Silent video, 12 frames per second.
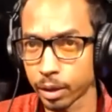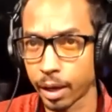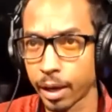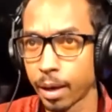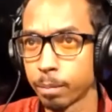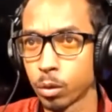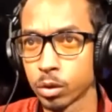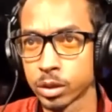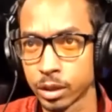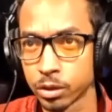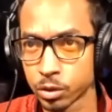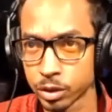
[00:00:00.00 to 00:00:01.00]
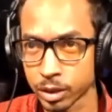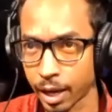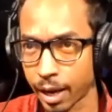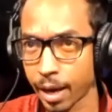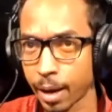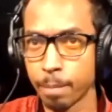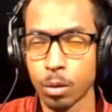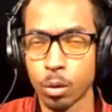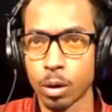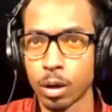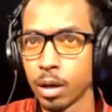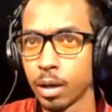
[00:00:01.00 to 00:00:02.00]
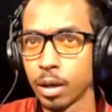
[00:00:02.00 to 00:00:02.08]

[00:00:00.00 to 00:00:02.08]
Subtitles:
I am more centrist, I am more,